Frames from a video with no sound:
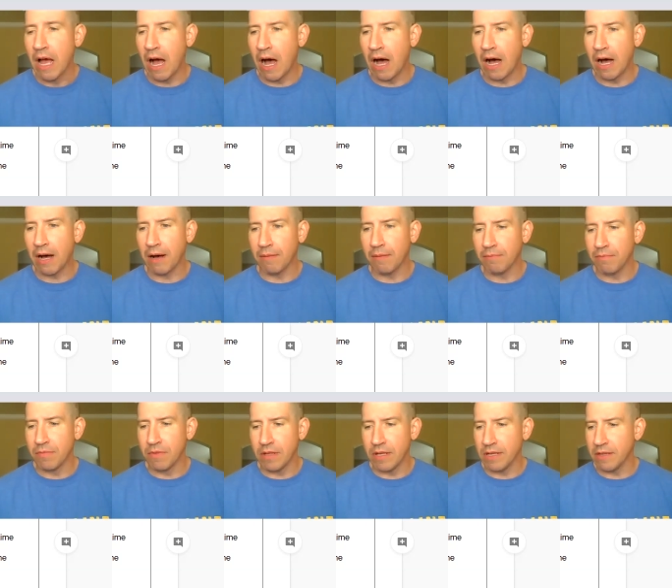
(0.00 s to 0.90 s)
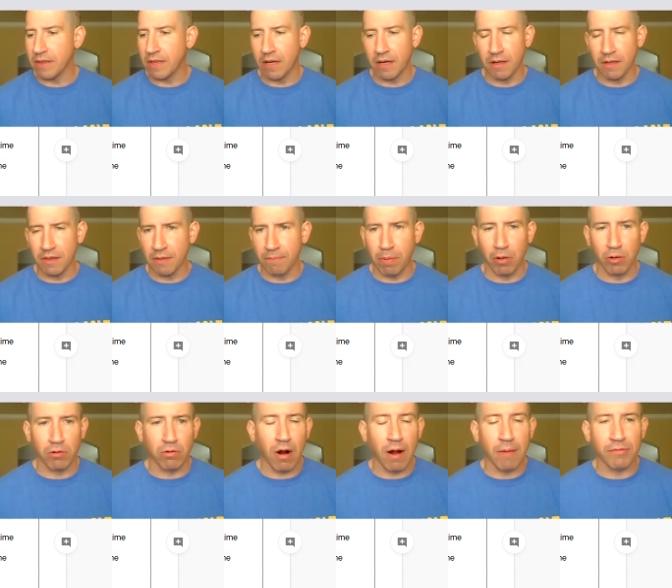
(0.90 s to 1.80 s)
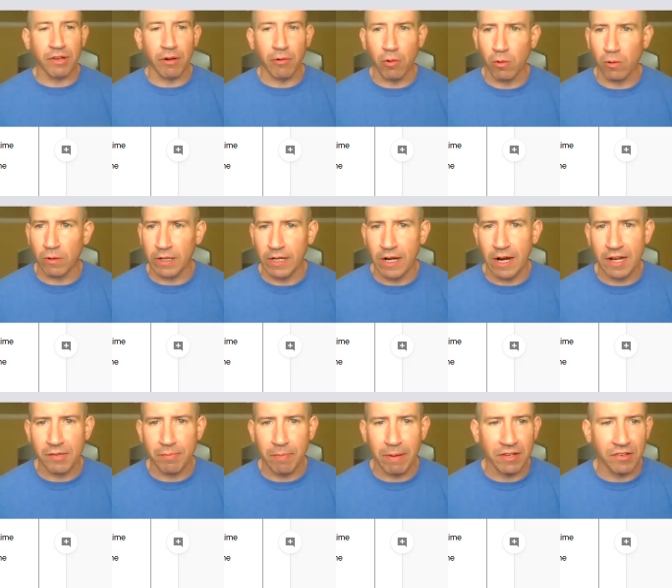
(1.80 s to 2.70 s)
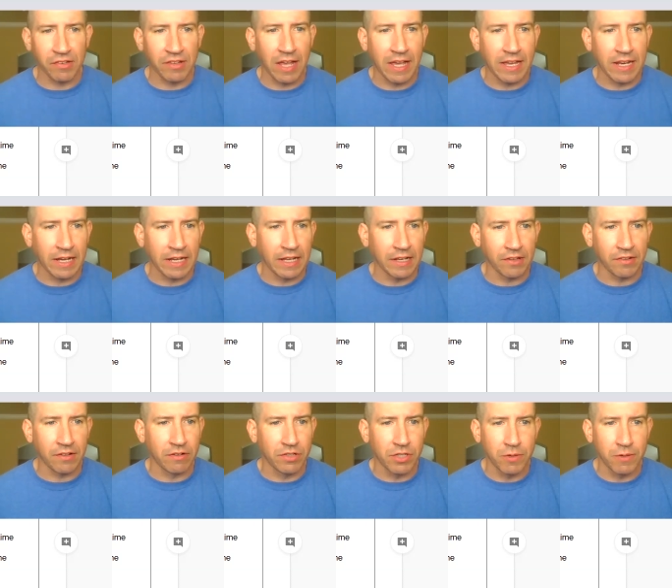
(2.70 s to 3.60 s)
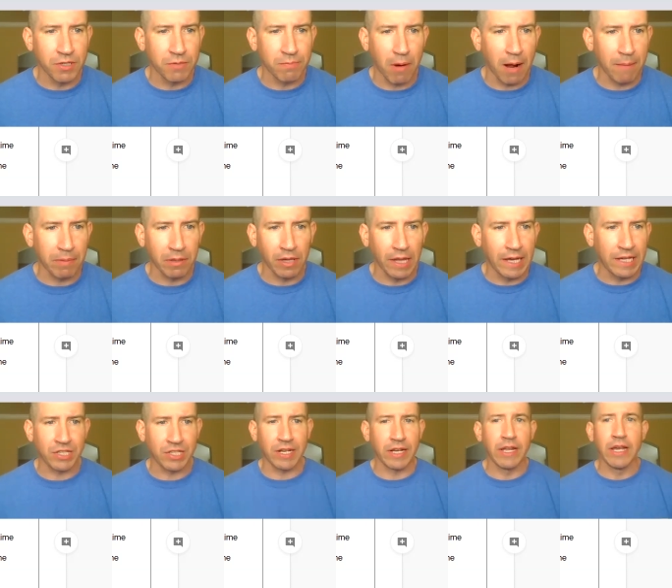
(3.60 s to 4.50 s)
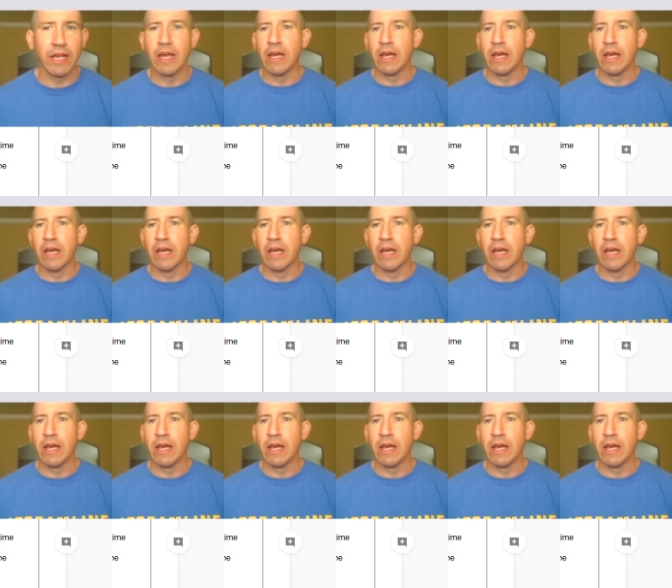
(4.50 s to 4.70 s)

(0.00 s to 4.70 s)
the pogroms that were organized by the state against their Jewish population.